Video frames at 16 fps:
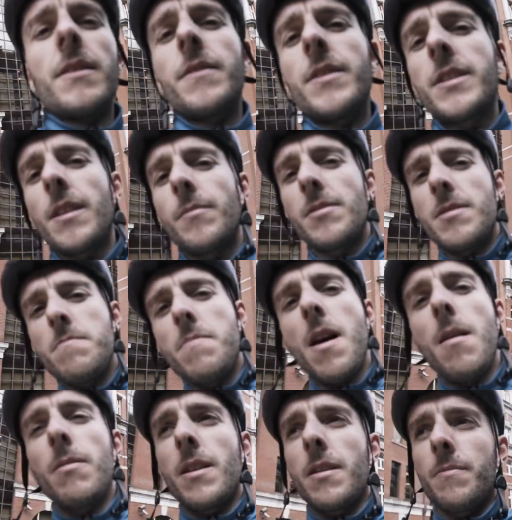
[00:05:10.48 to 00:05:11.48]
So we've just come to the
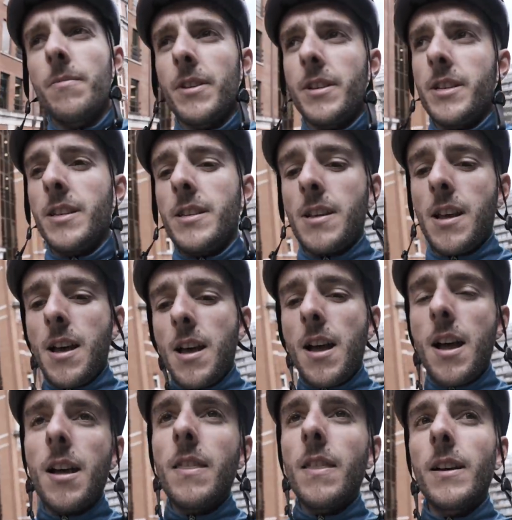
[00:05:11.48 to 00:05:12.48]
Barbican, which is a
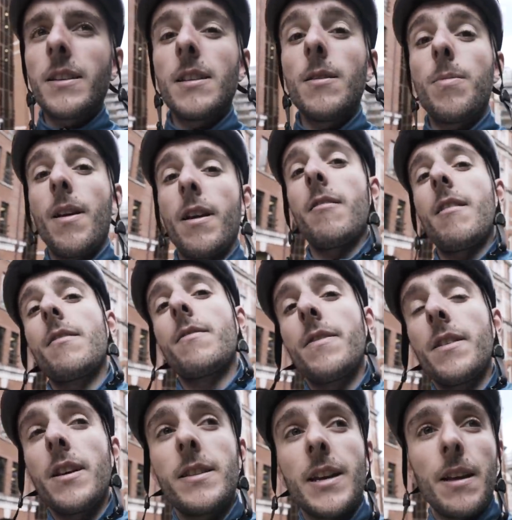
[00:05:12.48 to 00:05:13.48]
nice little playground
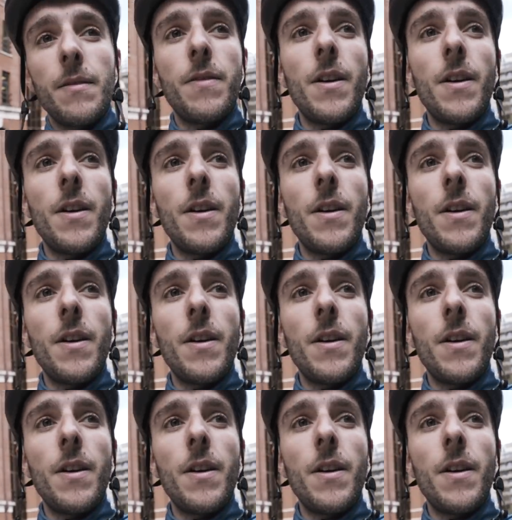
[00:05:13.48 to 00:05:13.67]
for taking